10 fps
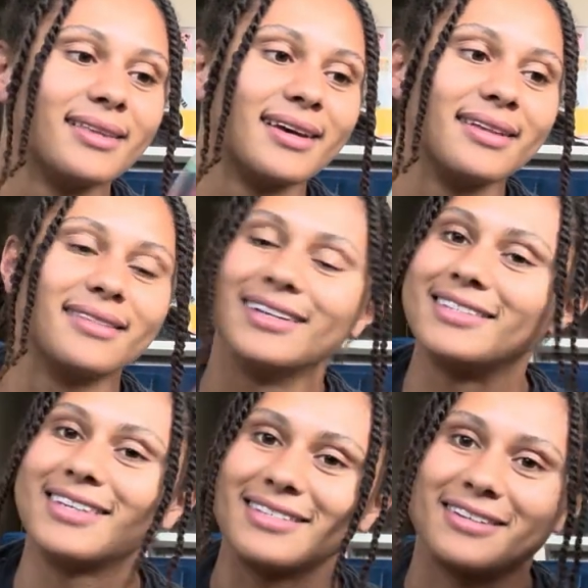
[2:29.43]

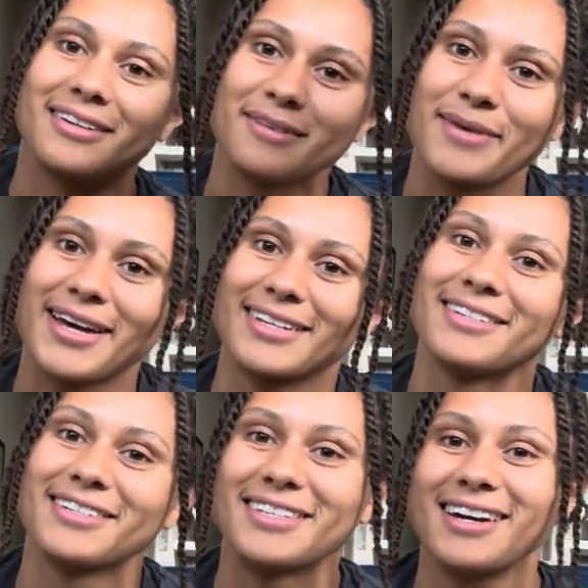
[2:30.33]
it says it on the back,
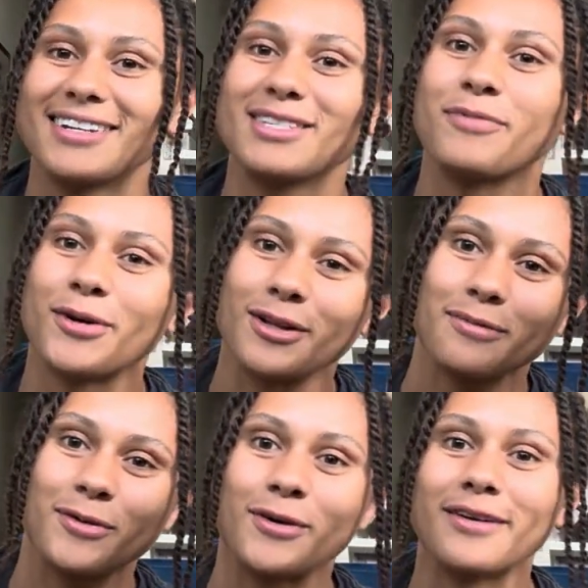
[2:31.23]
so it's not a spoiler,
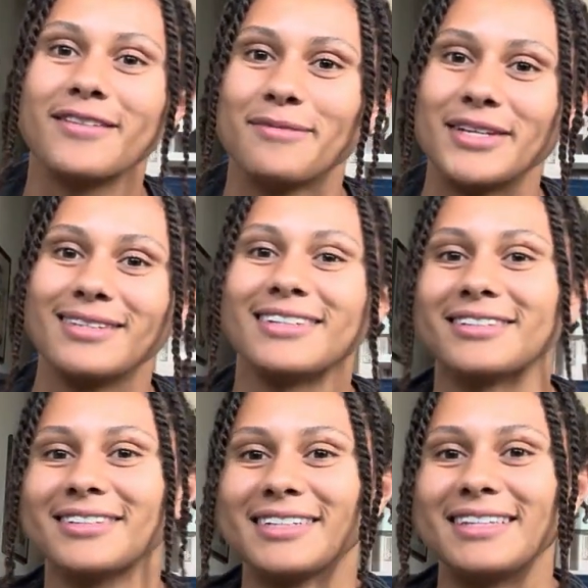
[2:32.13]
but one of them is
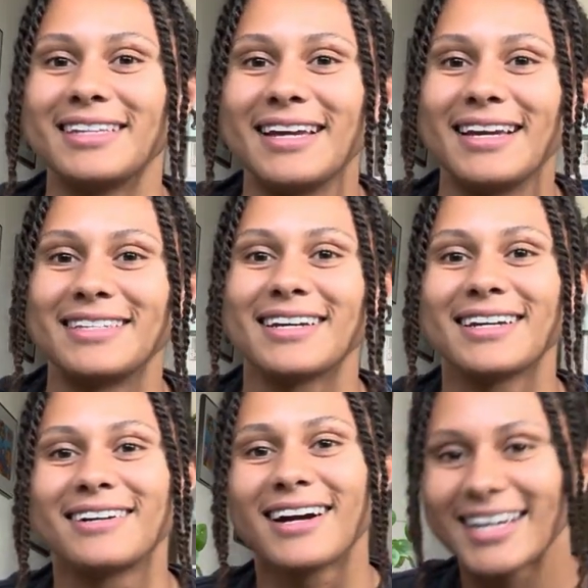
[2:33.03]
literally the
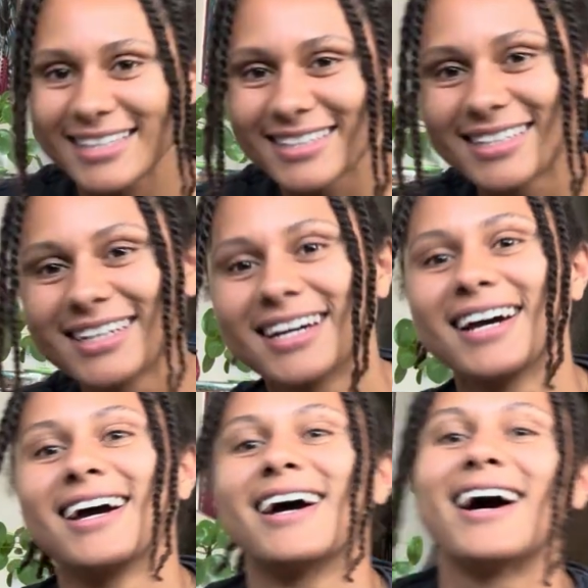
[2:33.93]
Antichrist.
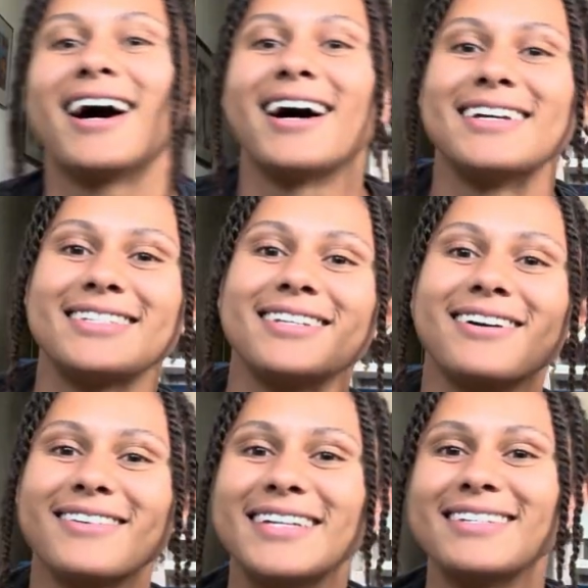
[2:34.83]

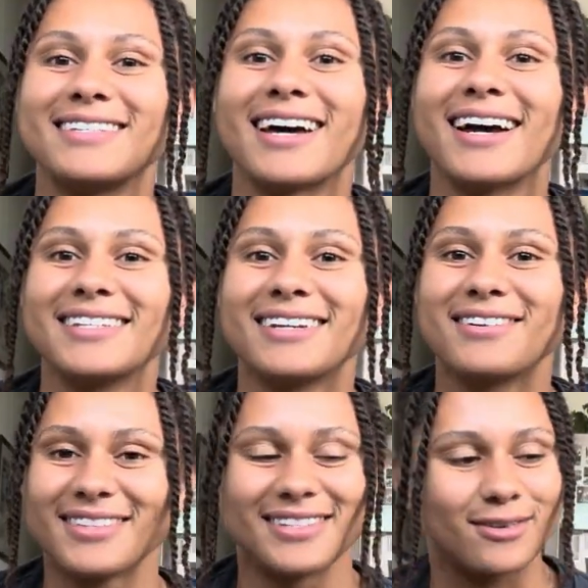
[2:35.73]
So he's assigned to go
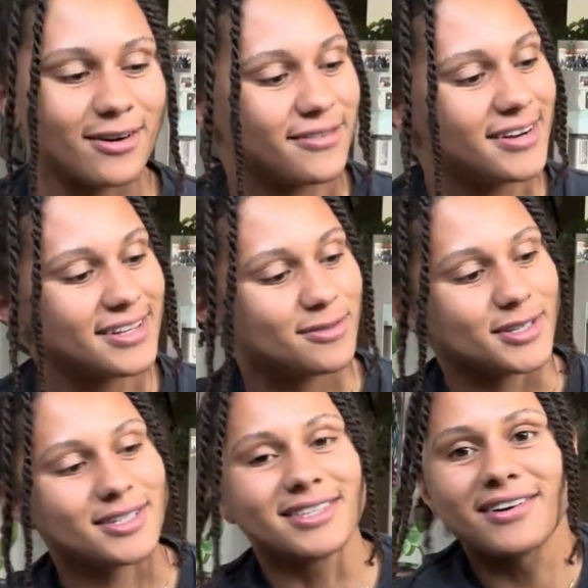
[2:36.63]
to this orphanage,
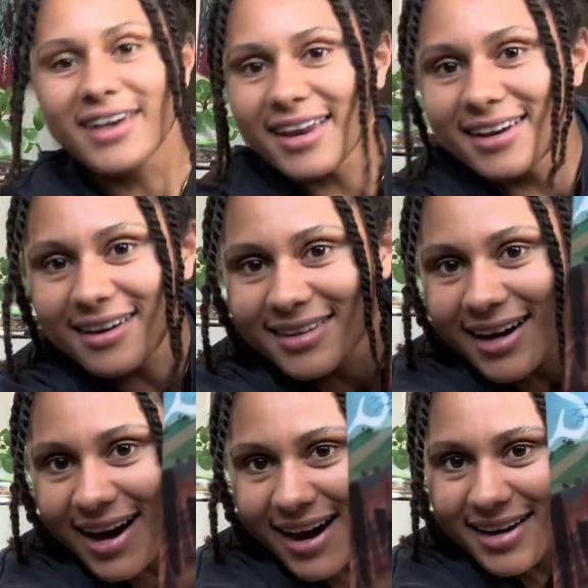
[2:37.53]
which is located
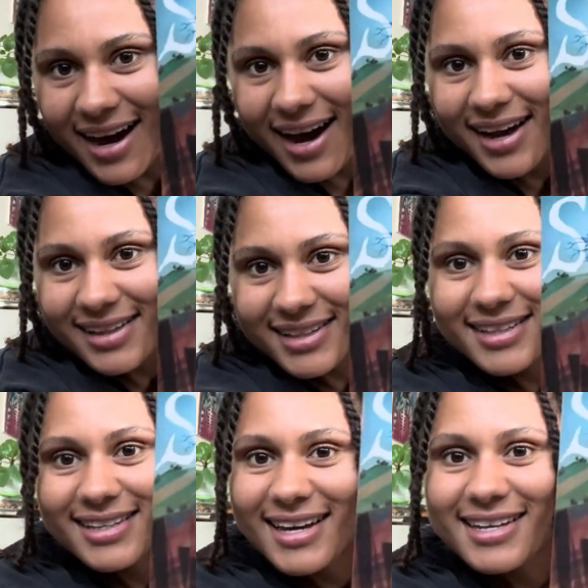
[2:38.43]
on an
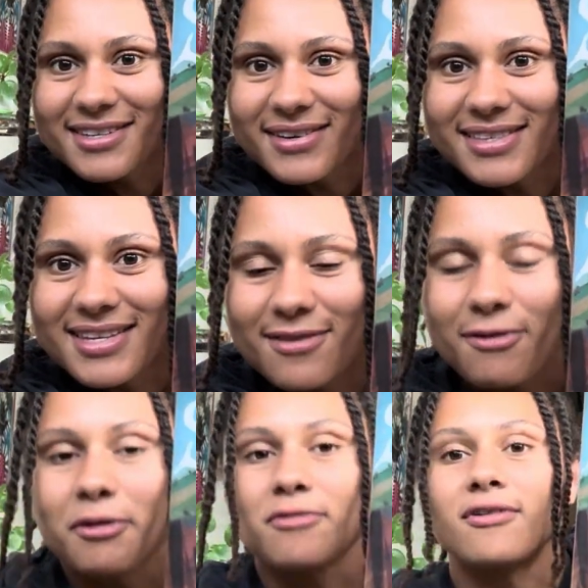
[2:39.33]
island, as you can see
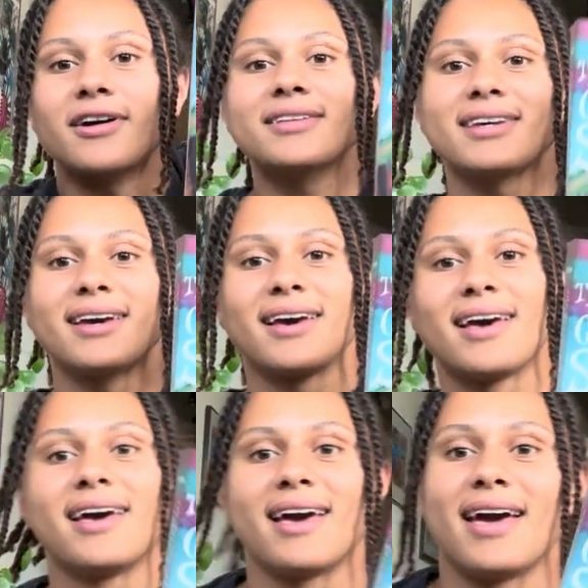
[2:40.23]
from the front,
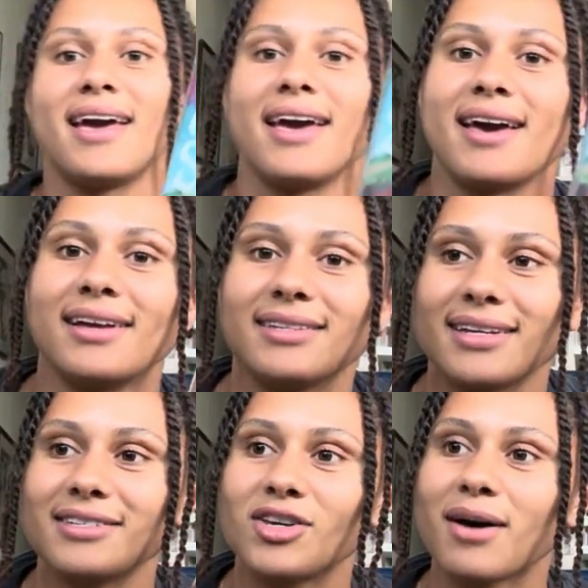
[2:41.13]
and
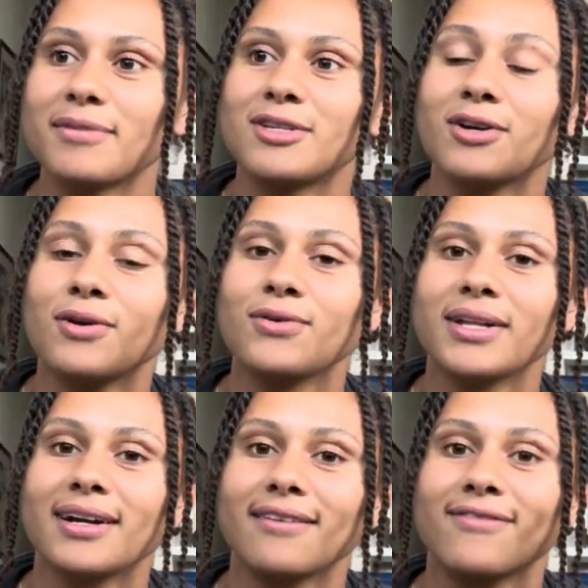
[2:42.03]
his job is to go
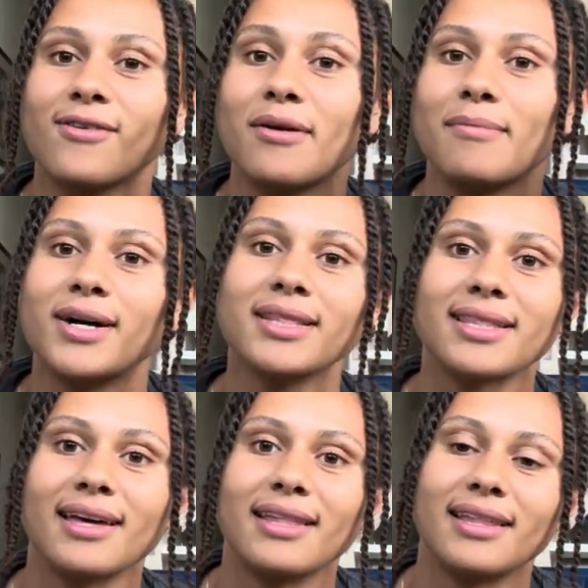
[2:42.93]
there for a
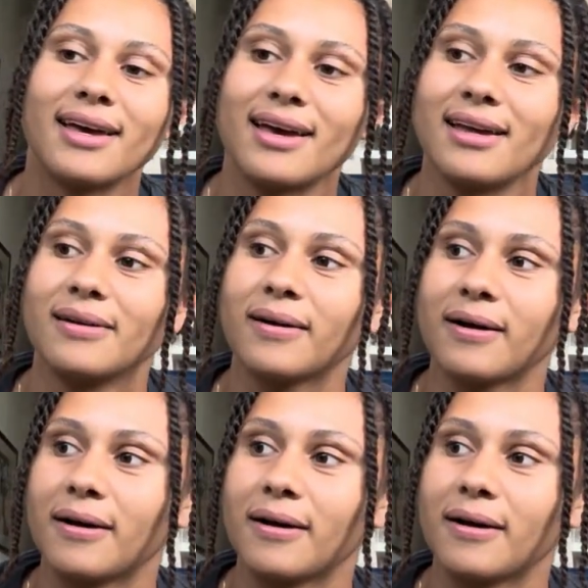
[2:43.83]
month and then